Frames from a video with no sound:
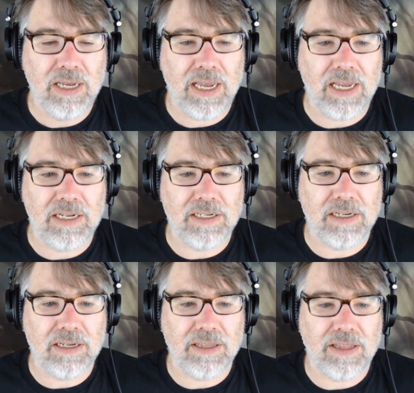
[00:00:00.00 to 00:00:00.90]
And
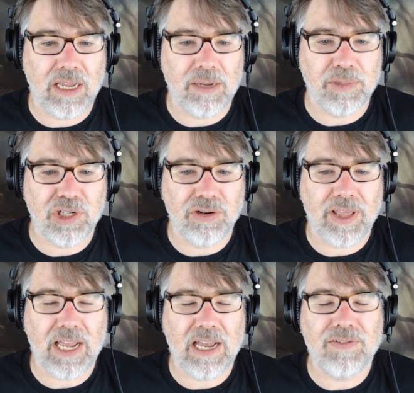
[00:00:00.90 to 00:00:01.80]
I'm sure
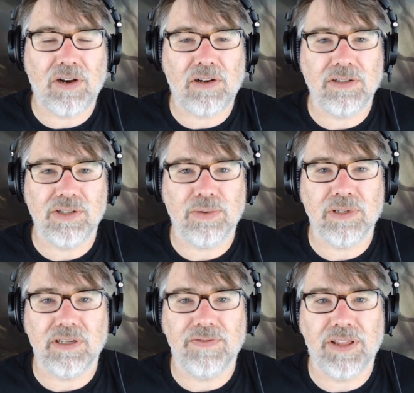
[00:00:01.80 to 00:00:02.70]
they have all
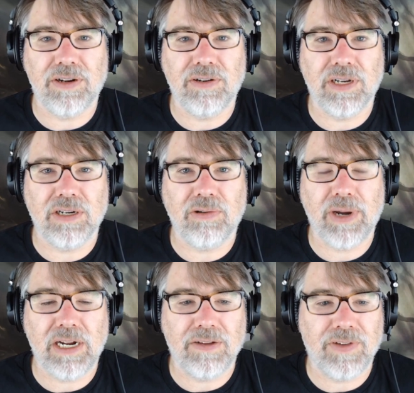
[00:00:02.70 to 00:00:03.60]
sorts of other
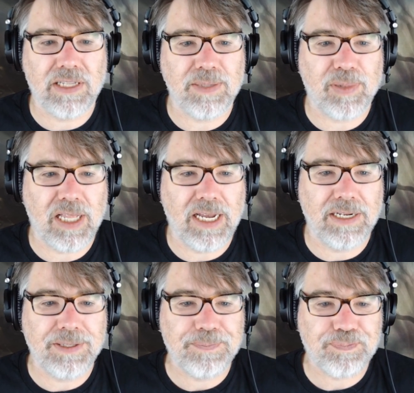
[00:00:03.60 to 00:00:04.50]
great events
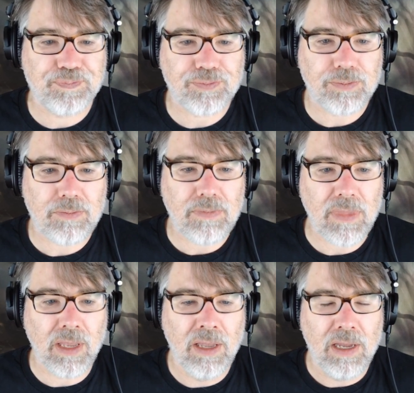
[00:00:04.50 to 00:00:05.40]
planned.
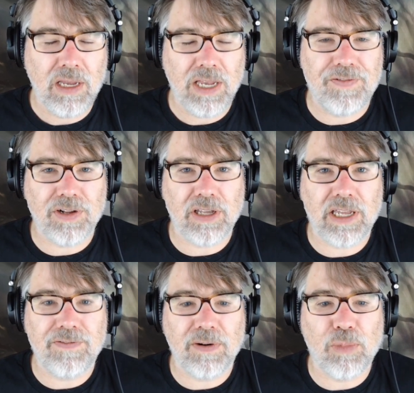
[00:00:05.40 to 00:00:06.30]
If you're
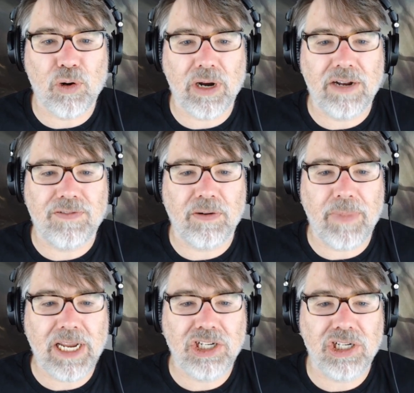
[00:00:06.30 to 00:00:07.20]
looking for more
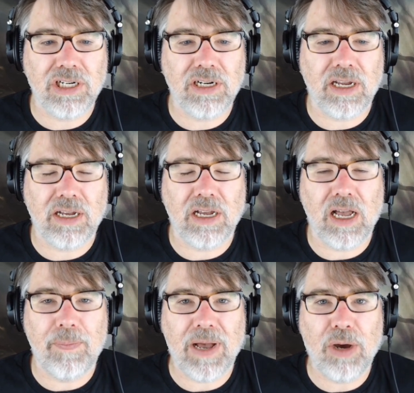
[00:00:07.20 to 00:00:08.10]
information
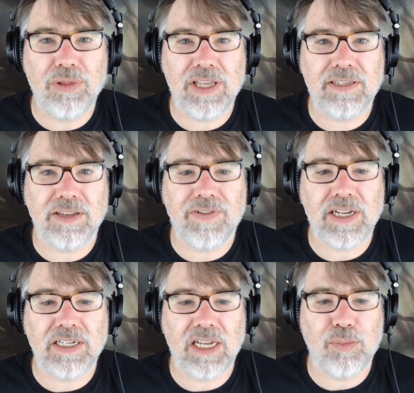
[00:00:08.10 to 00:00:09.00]
about this
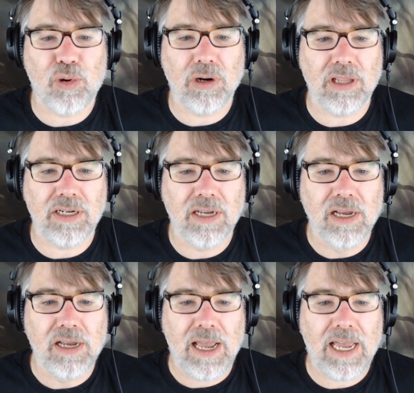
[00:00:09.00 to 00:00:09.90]
event in Portland,
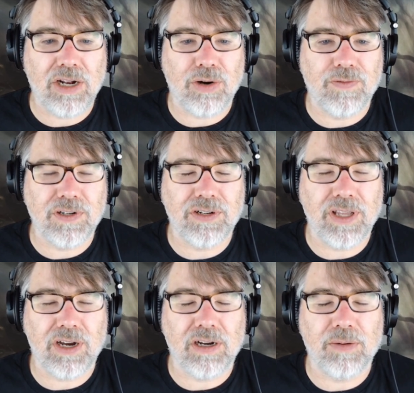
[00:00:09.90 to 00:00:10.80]
head over to
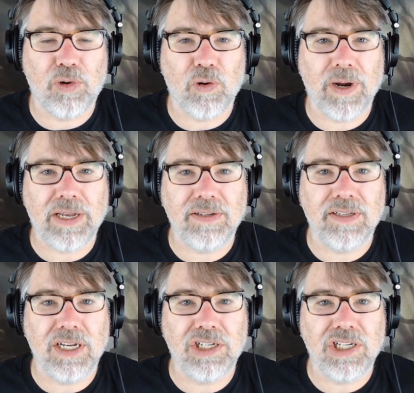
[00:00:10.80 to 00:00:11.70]
the Arkham Horror
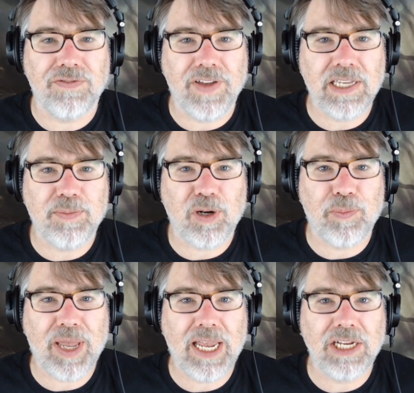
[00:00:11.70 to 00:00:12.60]
LCG
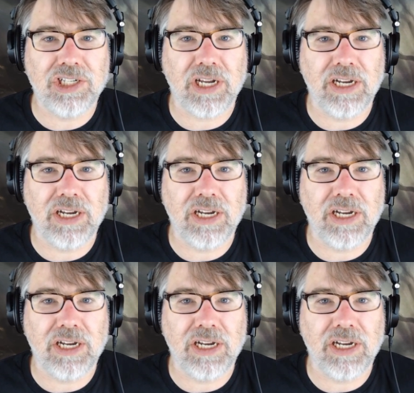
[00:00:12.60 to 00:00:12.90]
Facebook page.